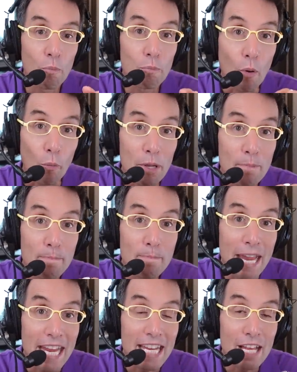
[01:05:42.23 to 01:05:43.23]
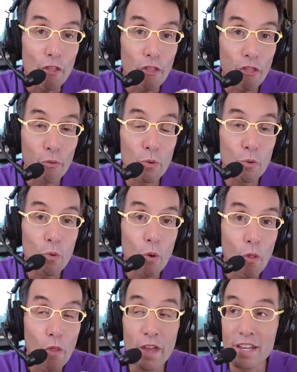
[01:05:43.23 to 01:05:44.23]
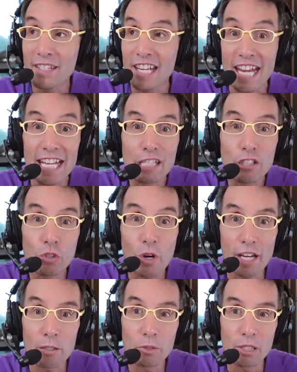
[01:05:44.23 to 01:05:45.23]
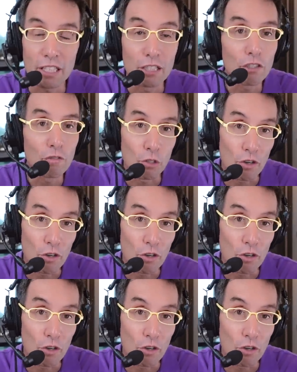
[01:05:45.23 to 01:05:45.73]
But we made it through this incredible interview.